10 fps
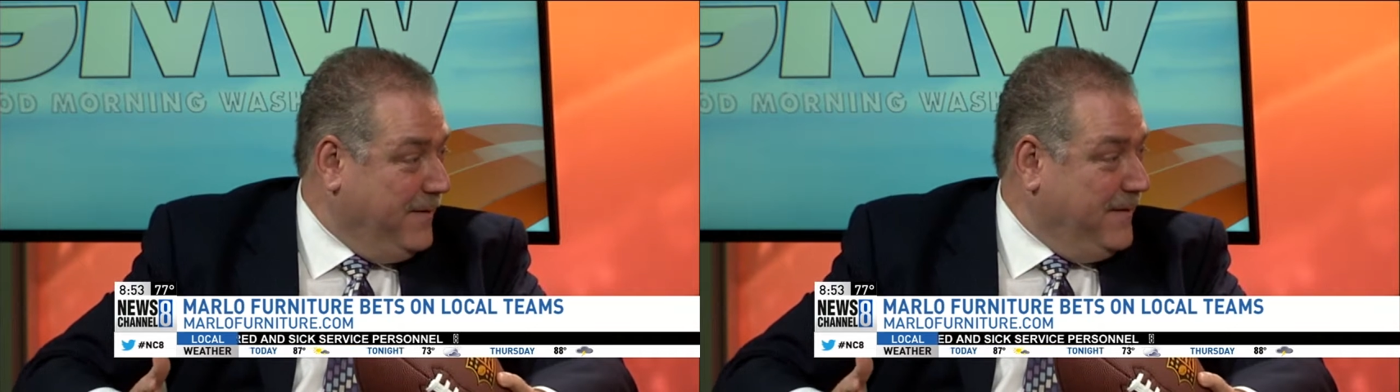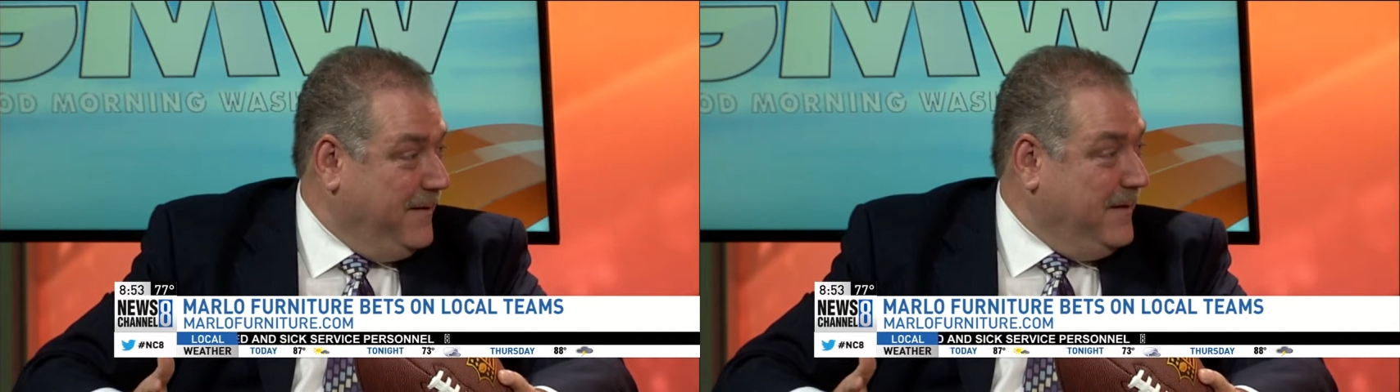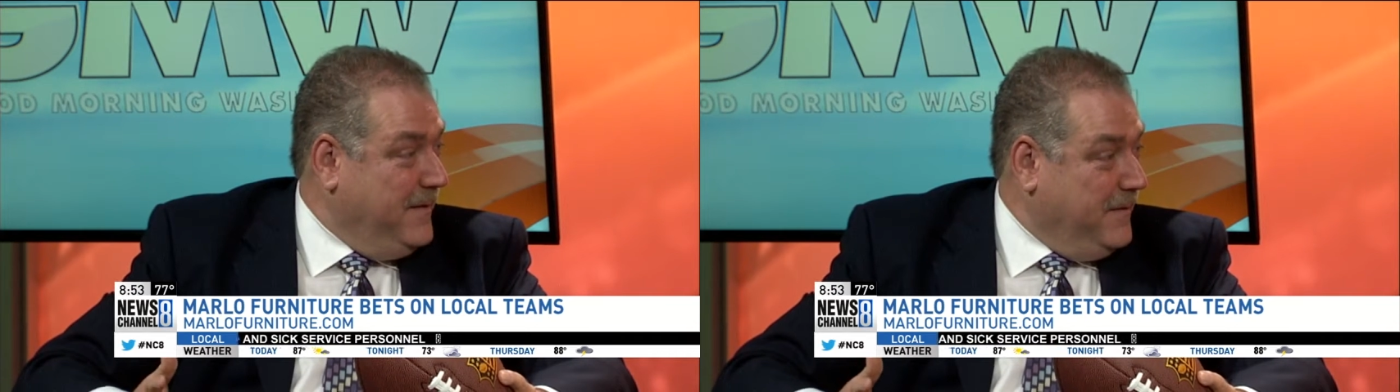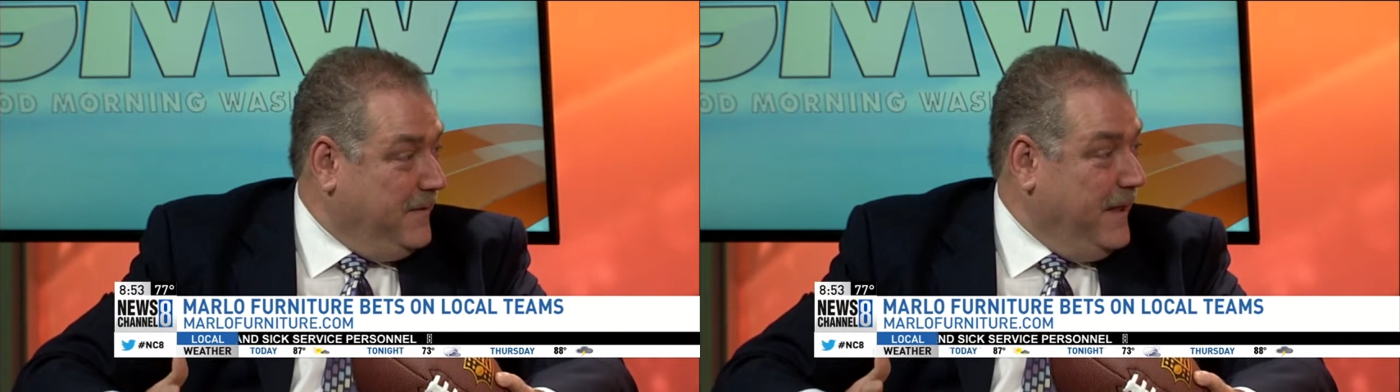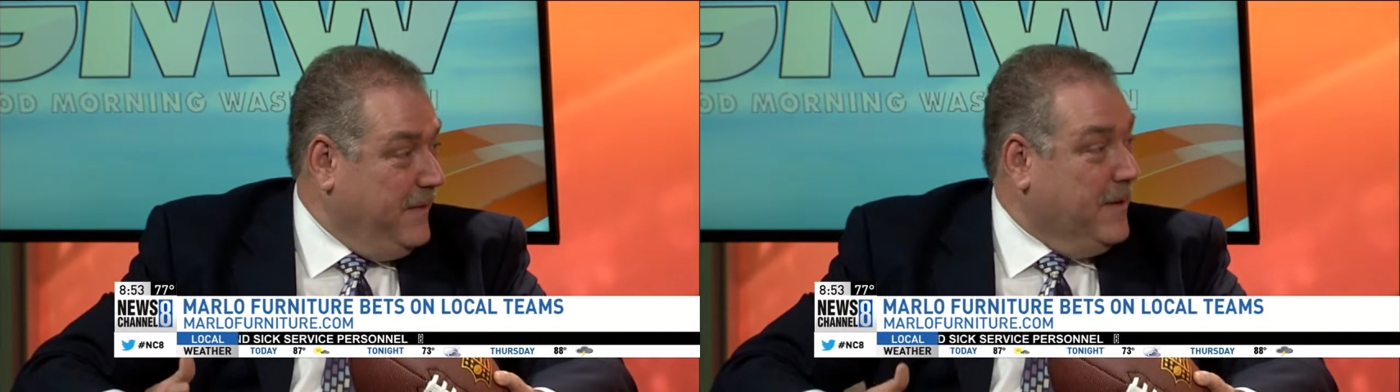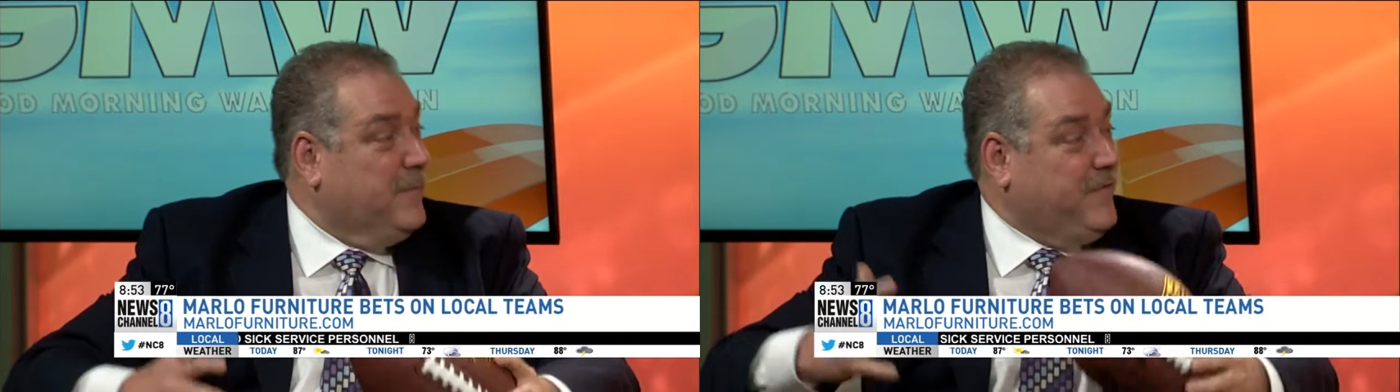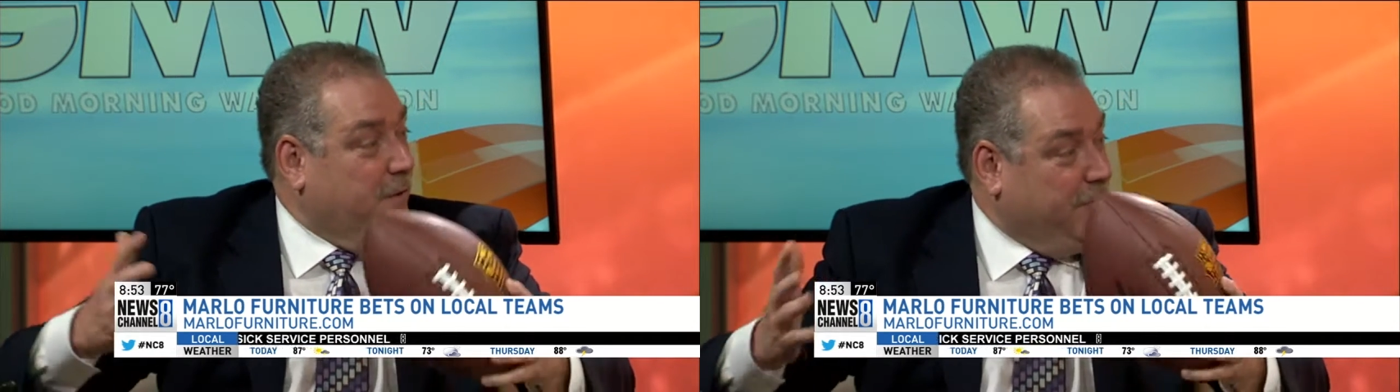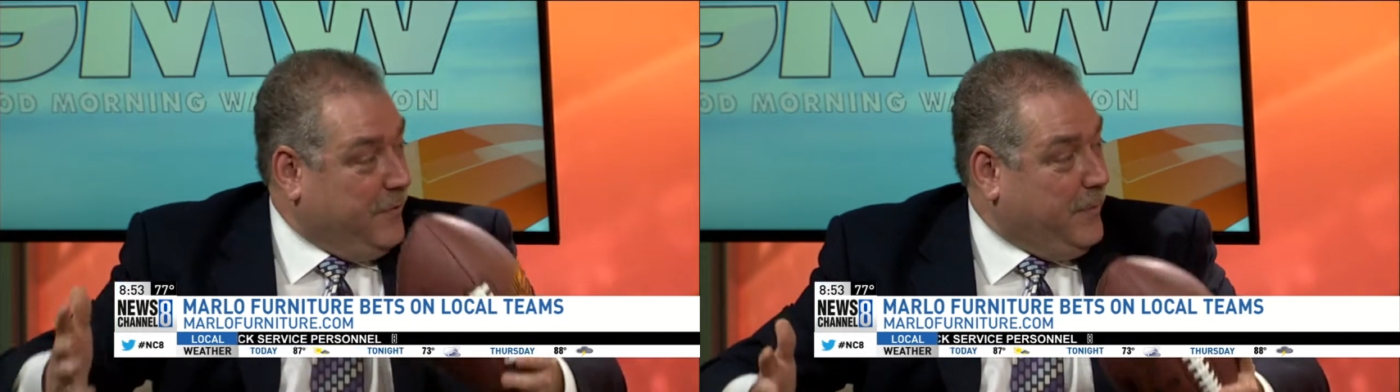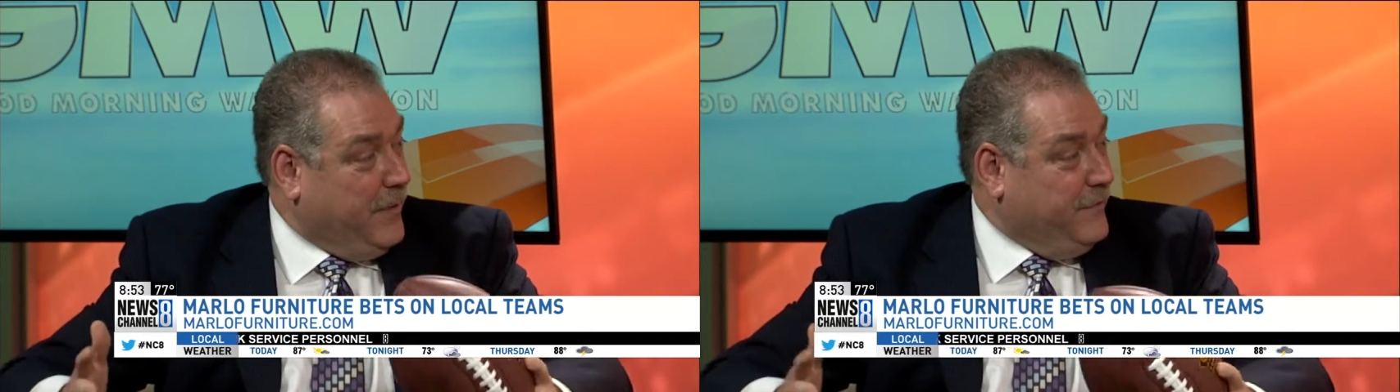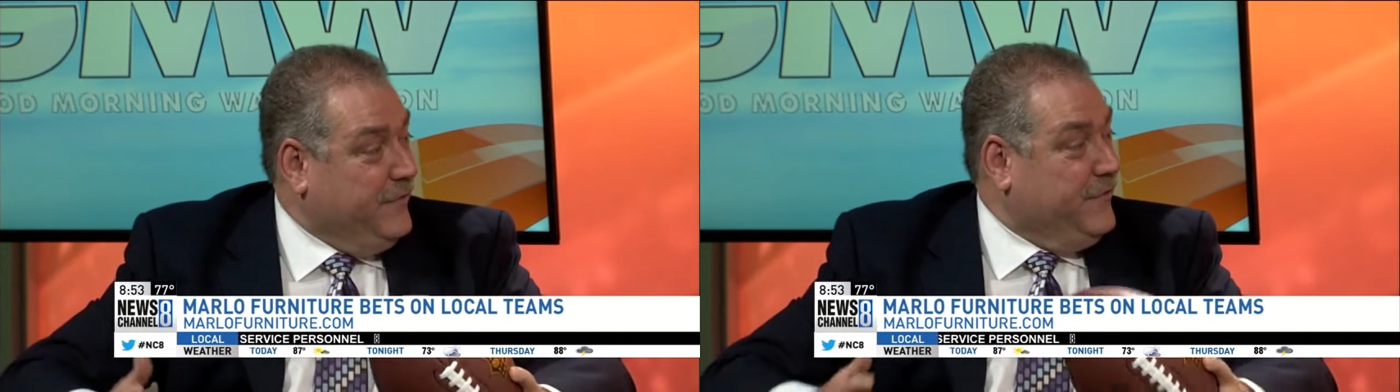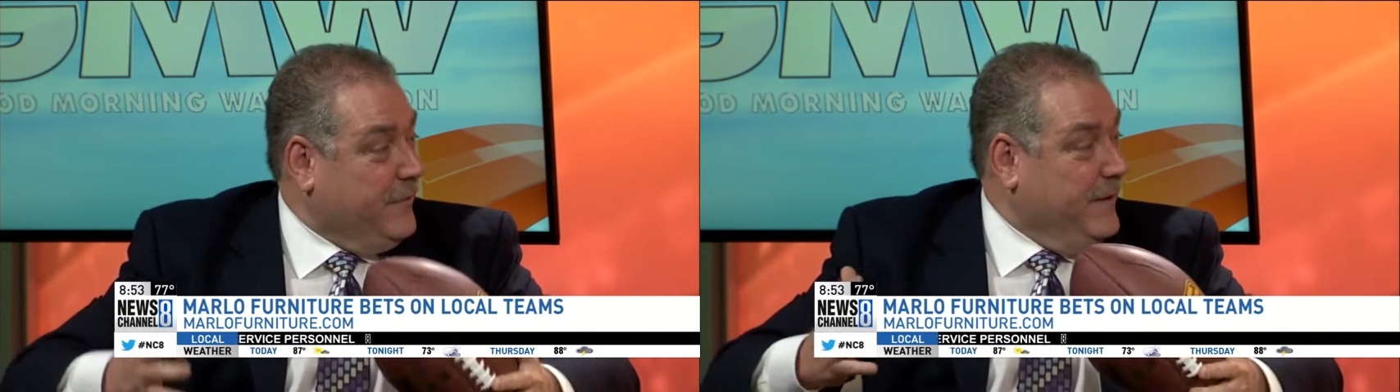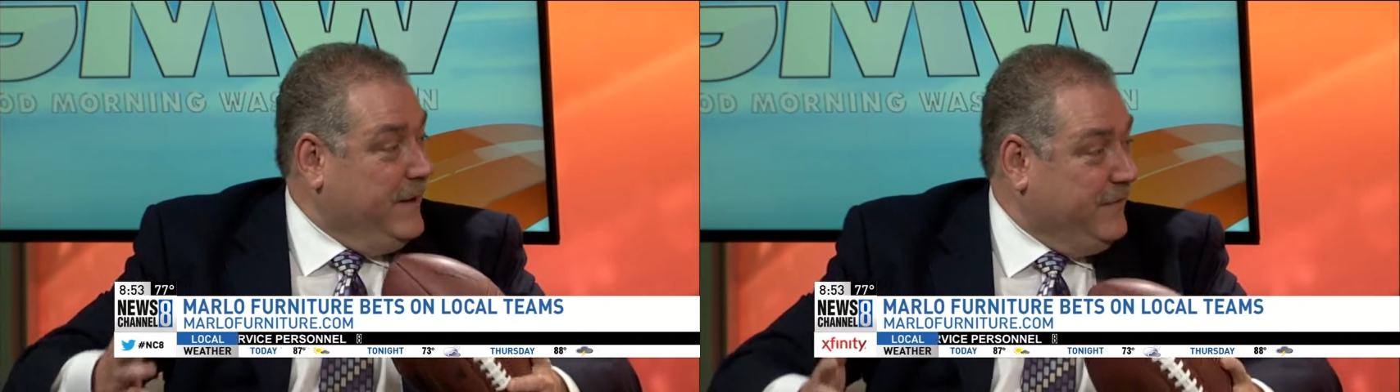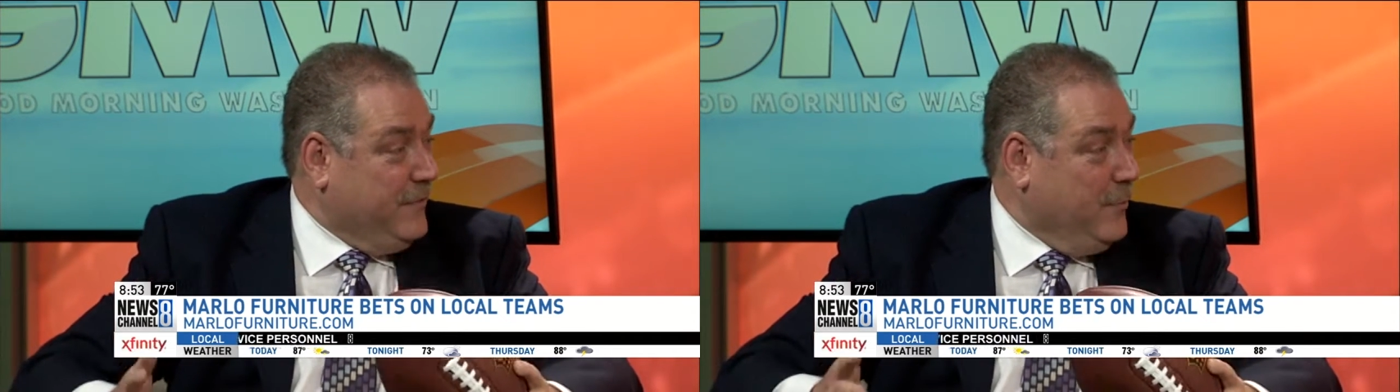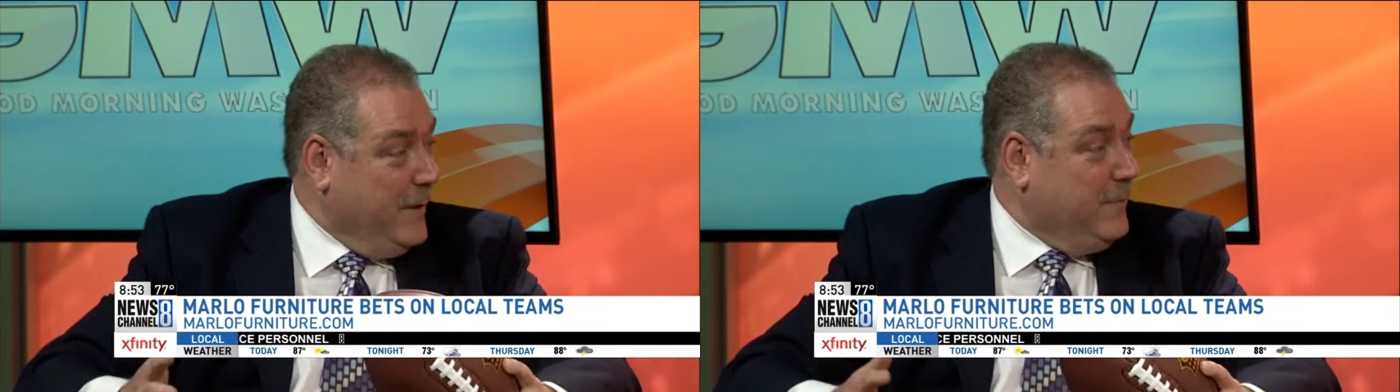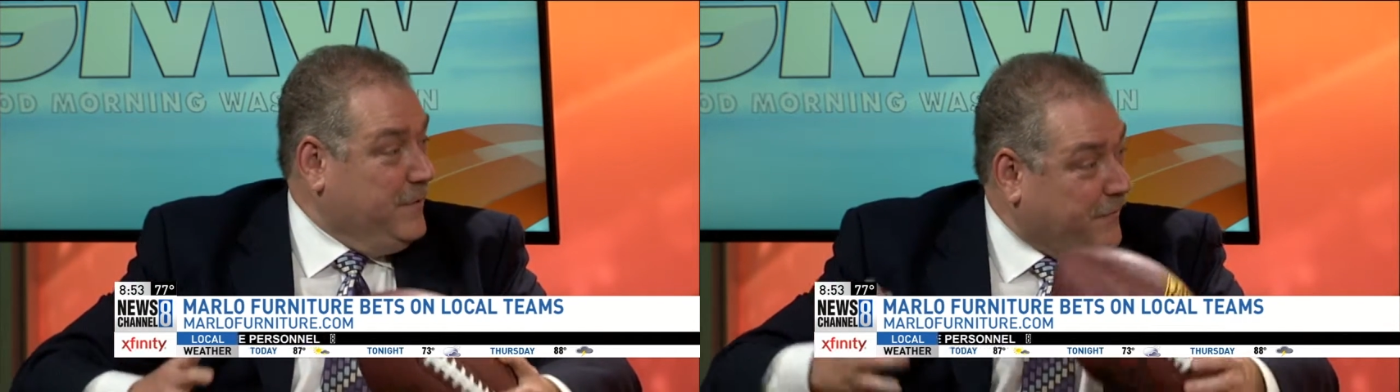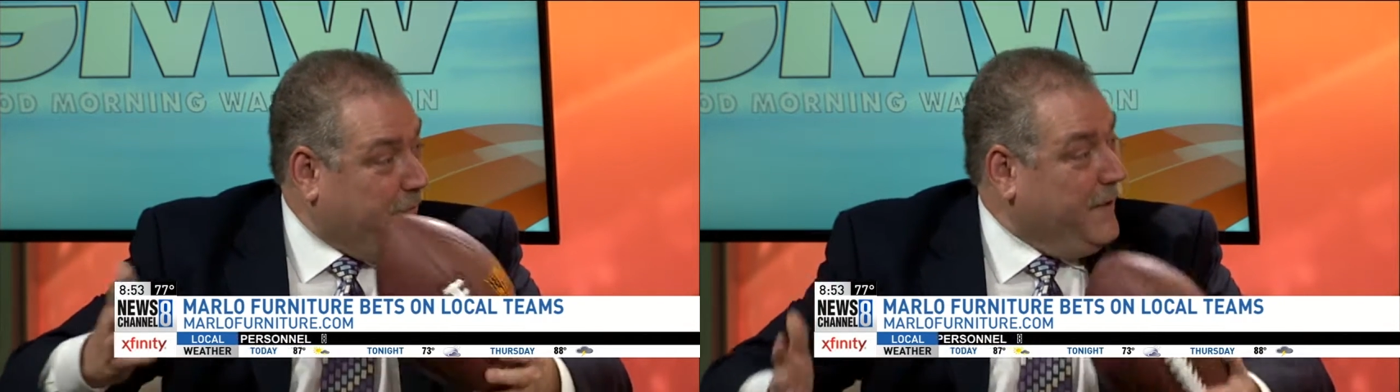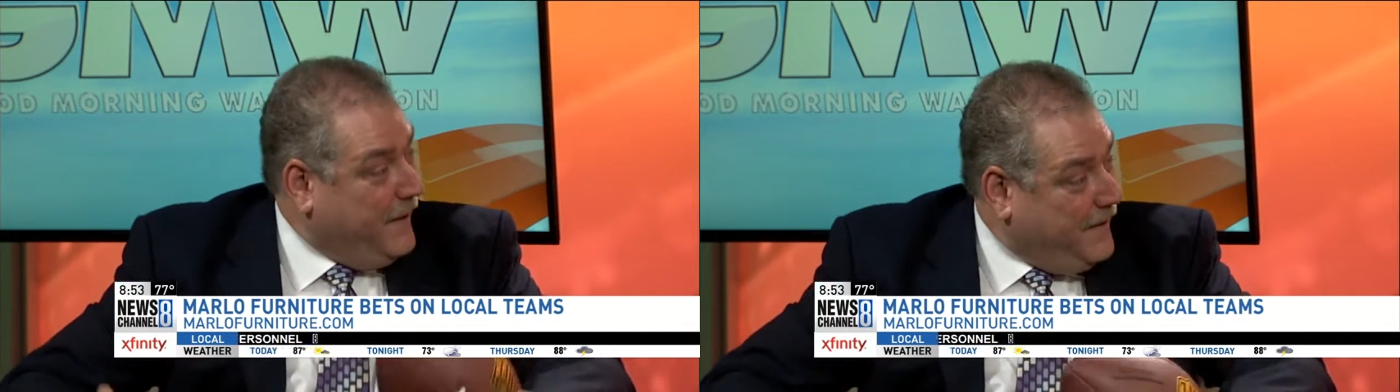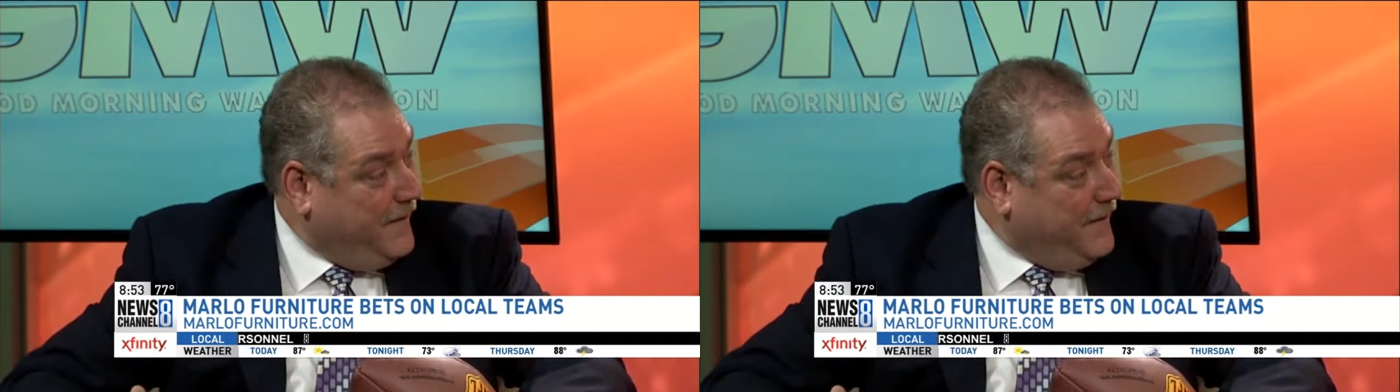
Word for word: Okay, okay. Then their furniture purchase during Easter week was free.